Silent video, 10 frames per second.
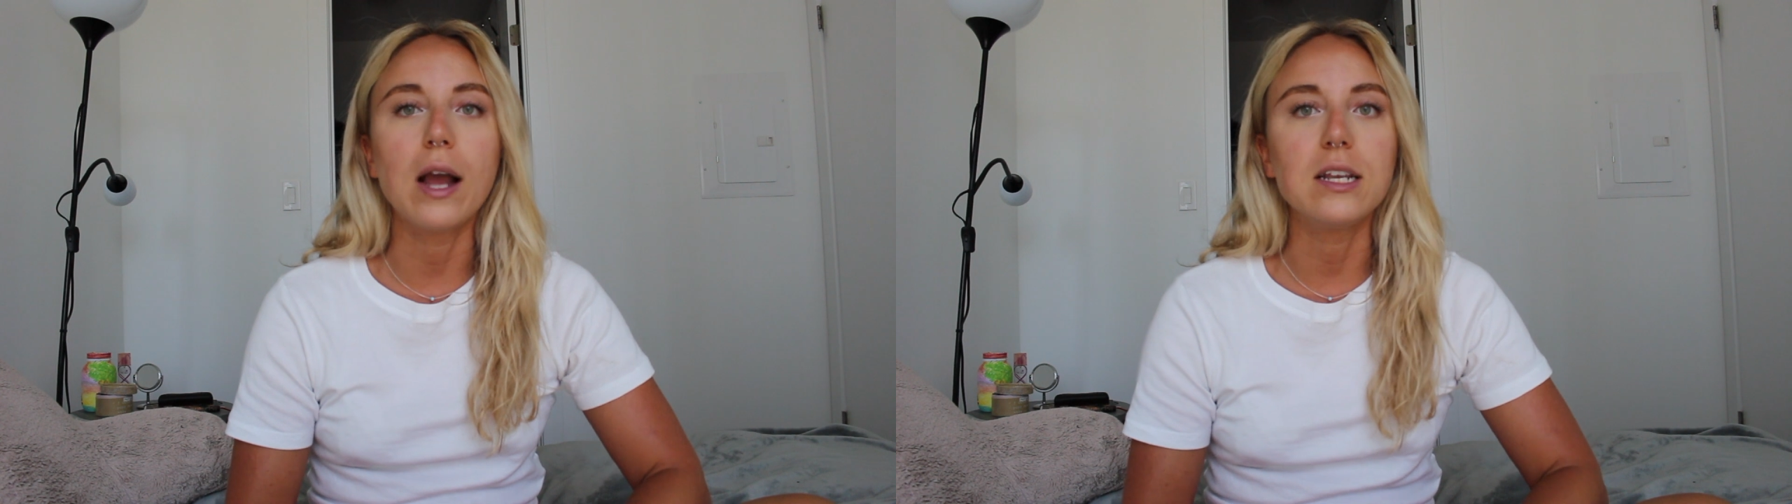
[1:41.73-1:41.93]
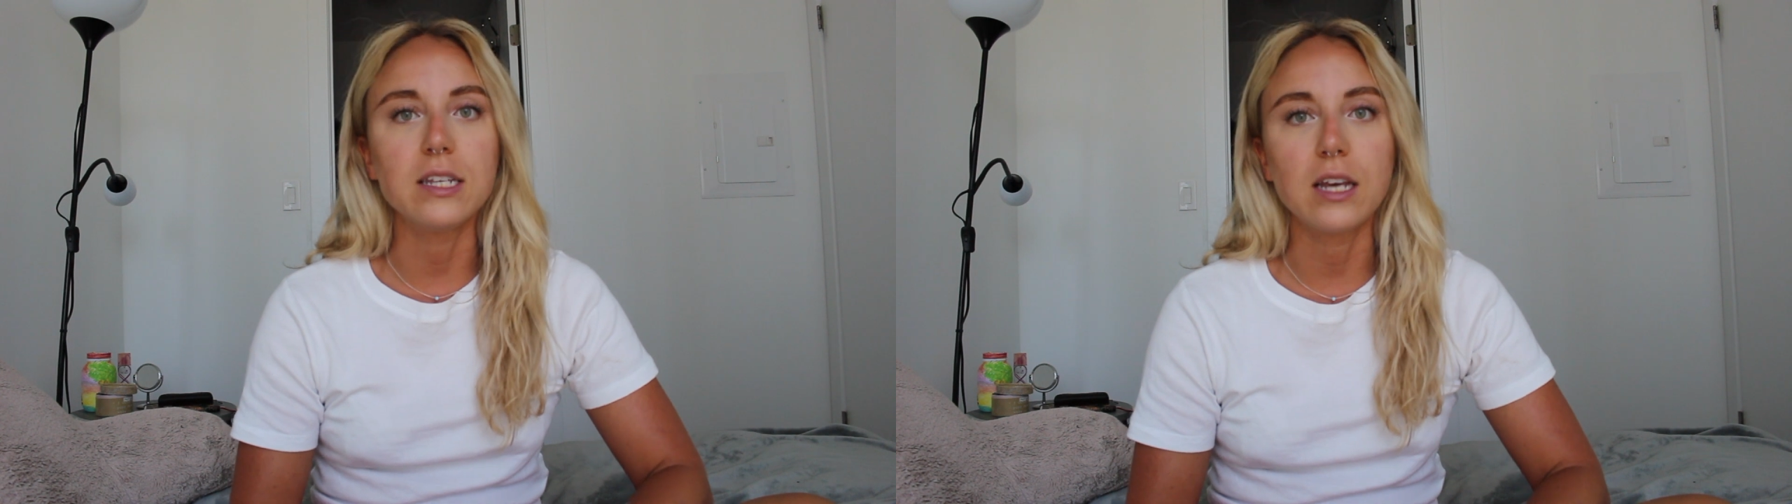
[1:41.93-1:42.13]

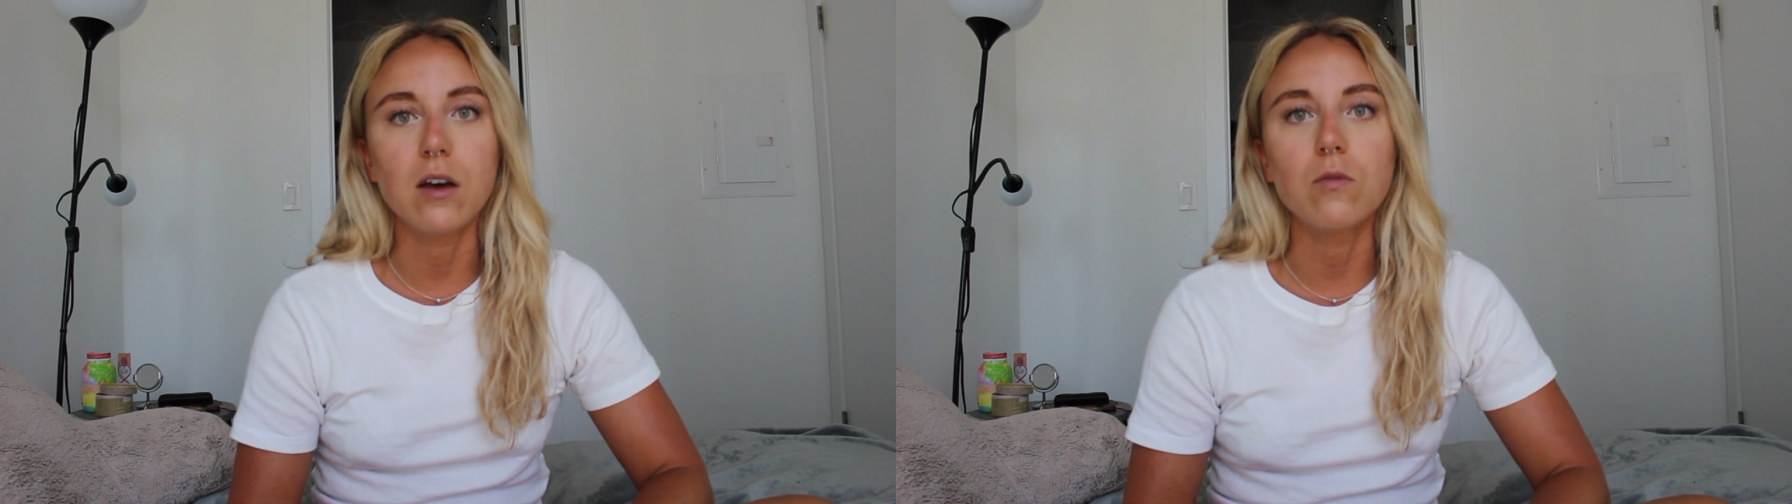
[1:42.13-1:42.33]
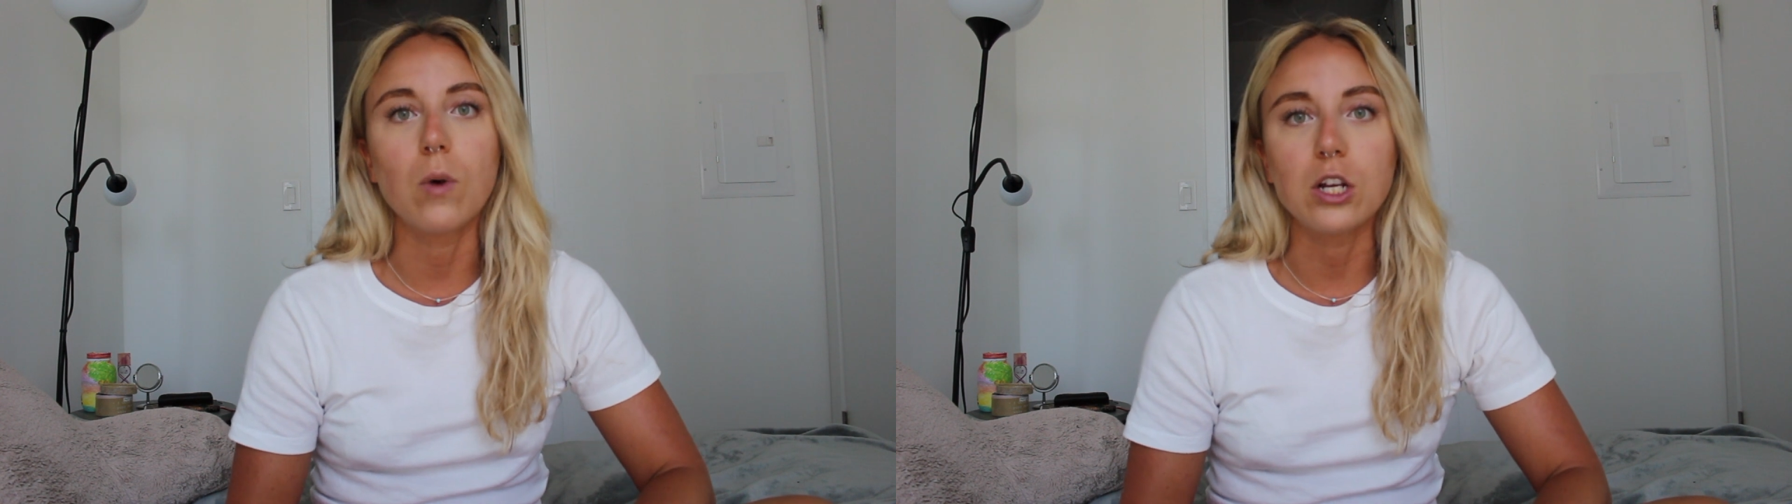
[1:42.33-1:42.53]
idea
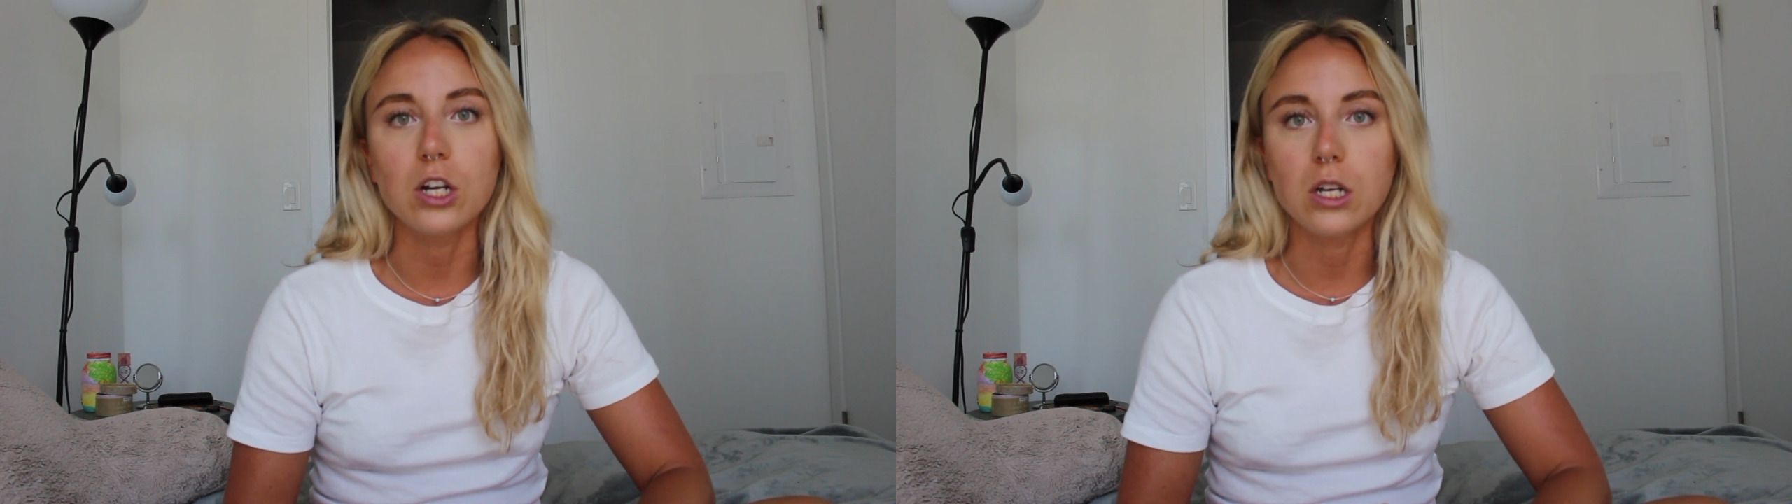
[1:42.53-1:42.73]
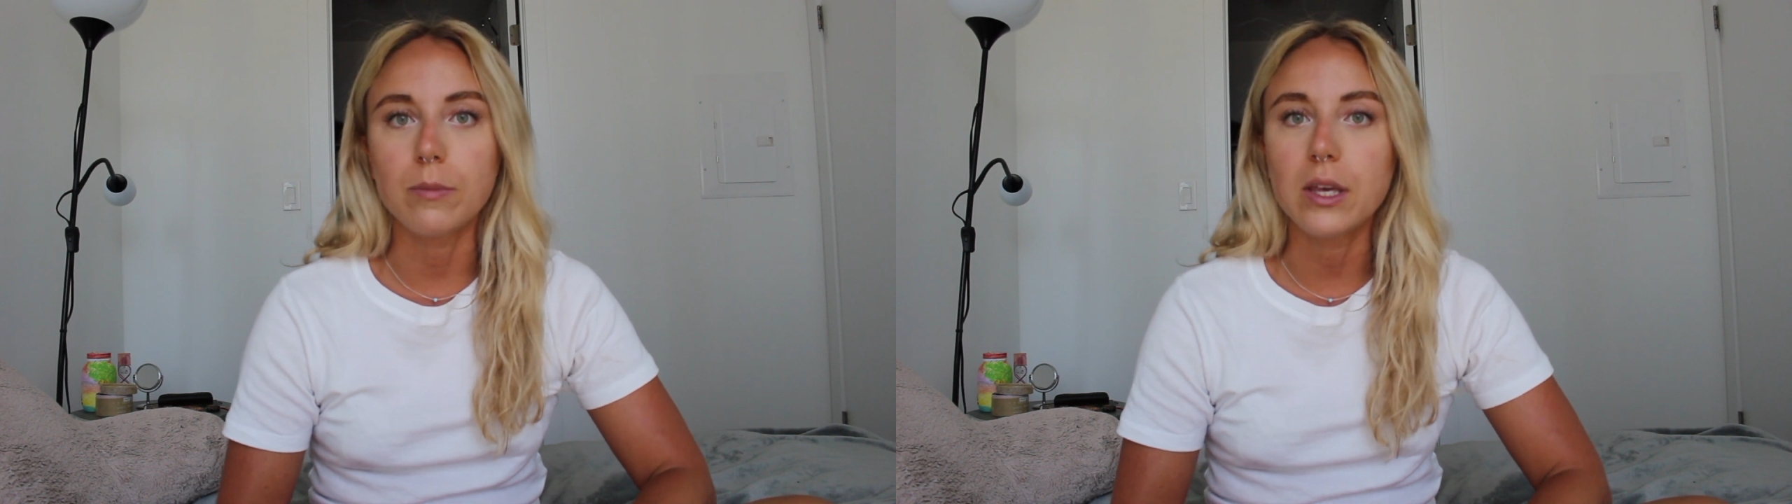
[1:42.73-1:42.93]
of when
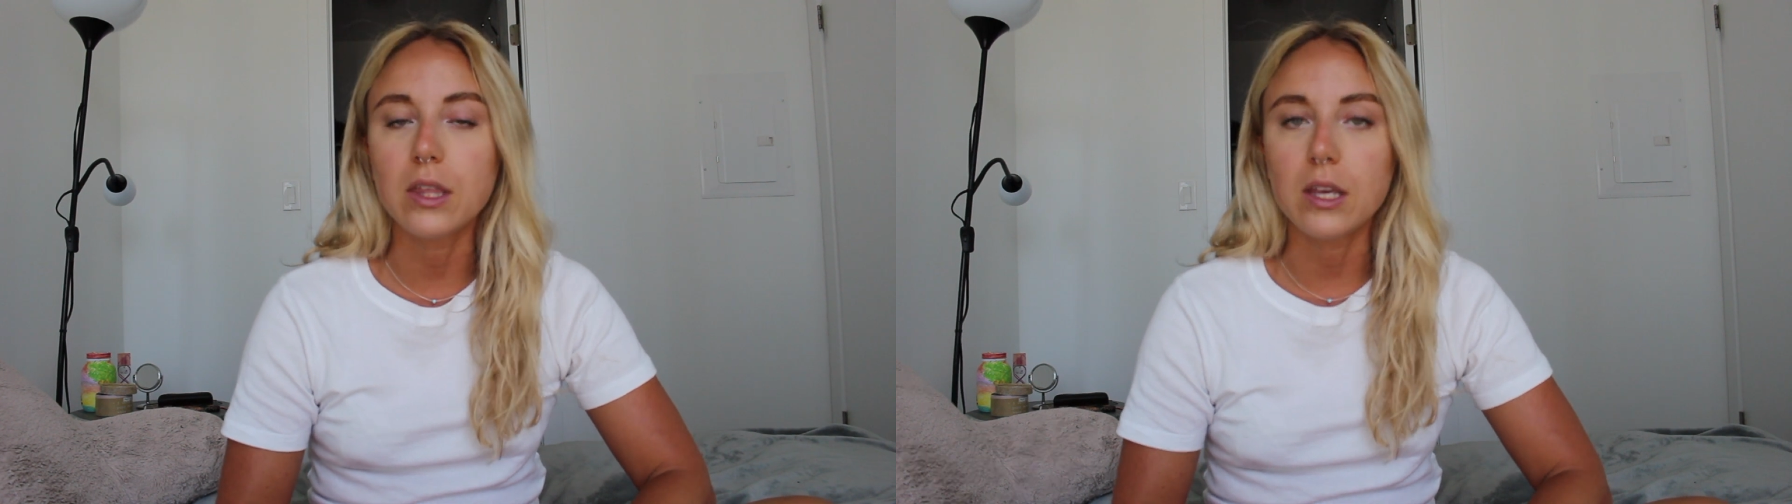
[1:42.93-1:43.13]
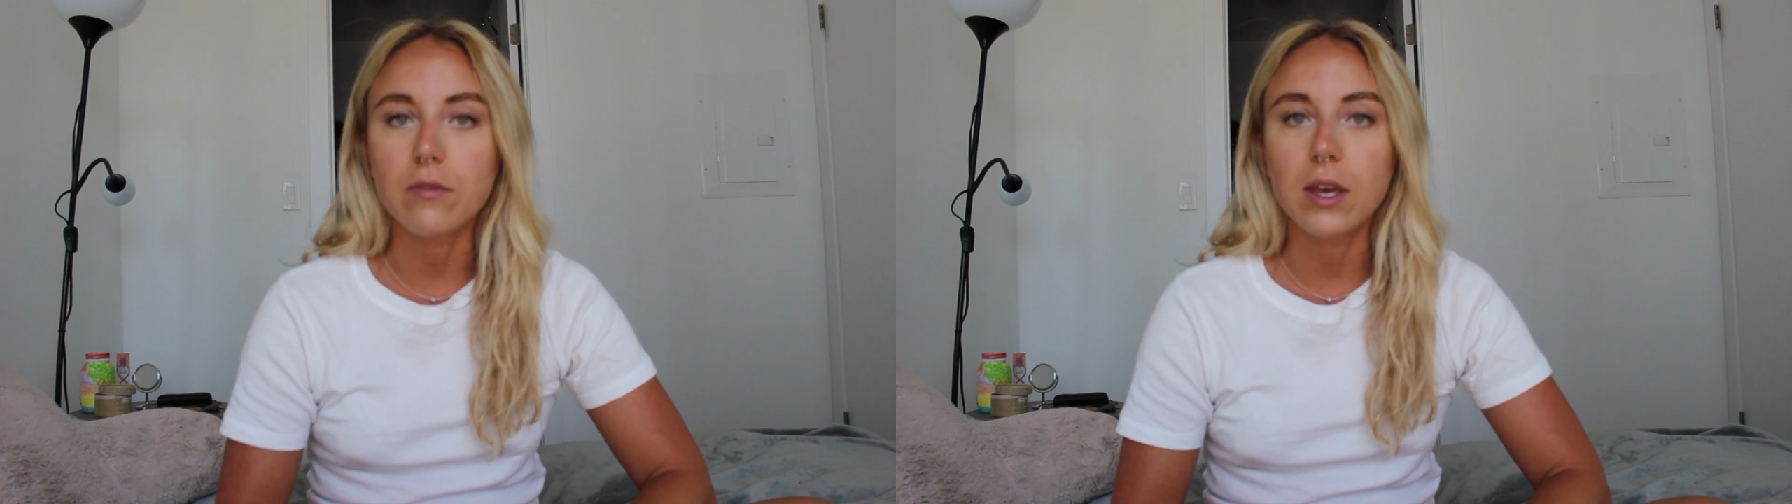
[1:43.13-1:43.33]
you're going to be
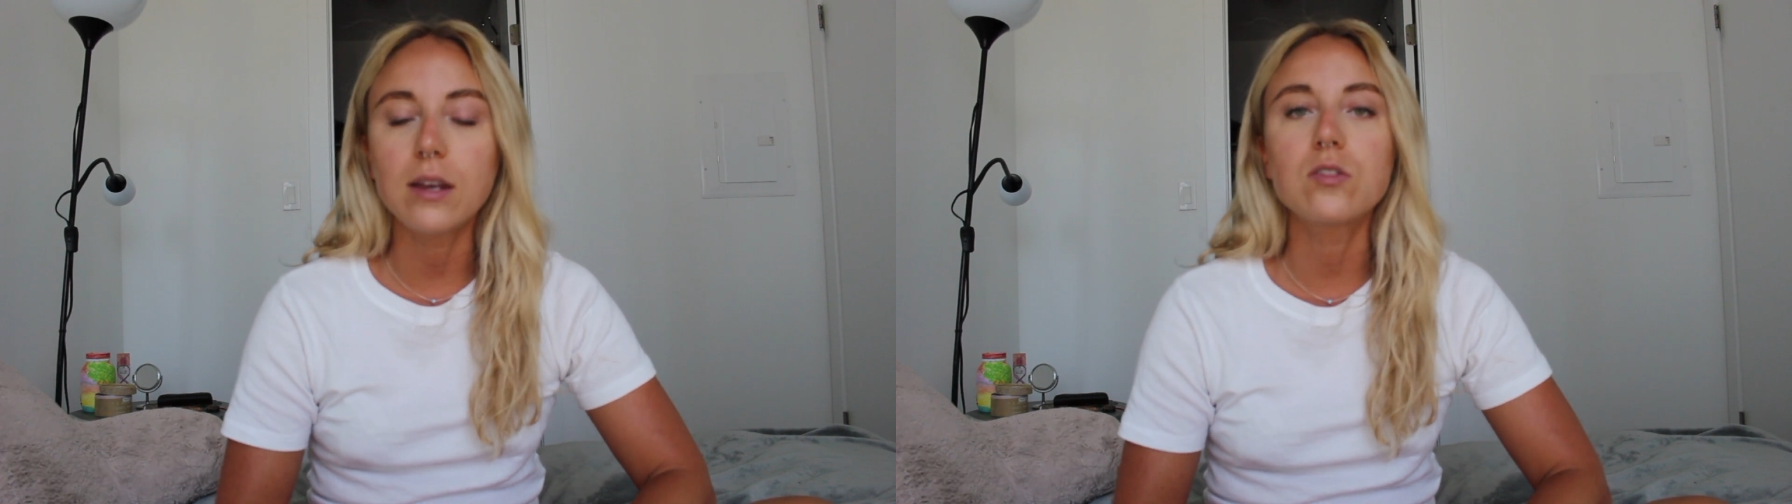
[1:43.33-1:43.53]
leaving,